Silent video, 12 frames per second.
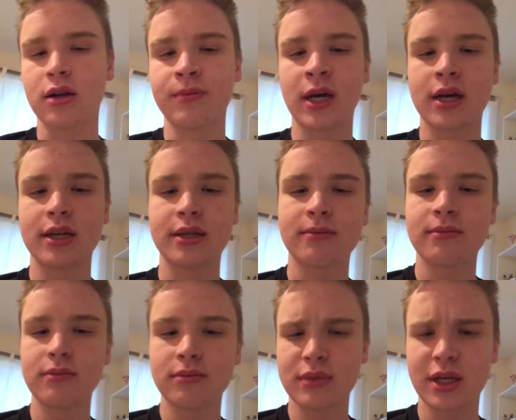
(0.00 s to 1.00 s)
I'm not going to
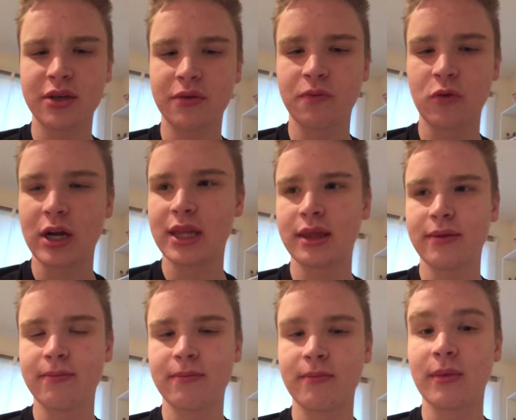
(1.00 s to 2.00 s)
tell you where
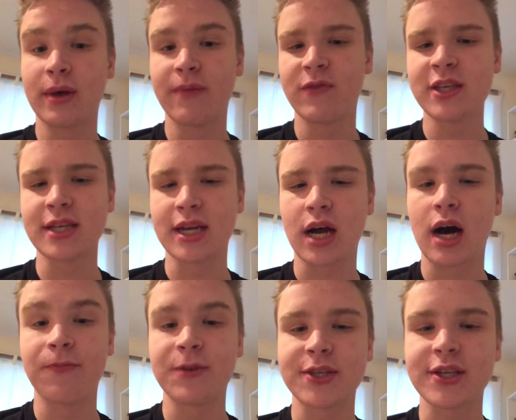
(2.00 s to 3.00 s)
I am visiting,
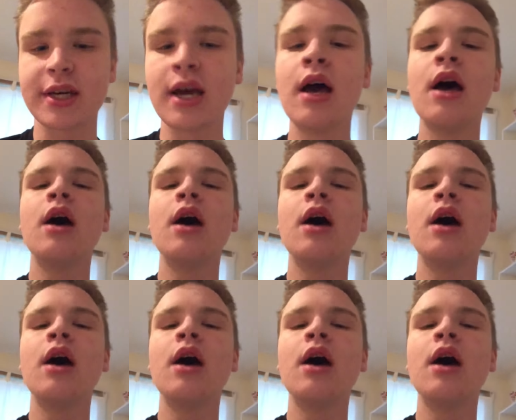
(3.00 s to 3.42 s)
obviously.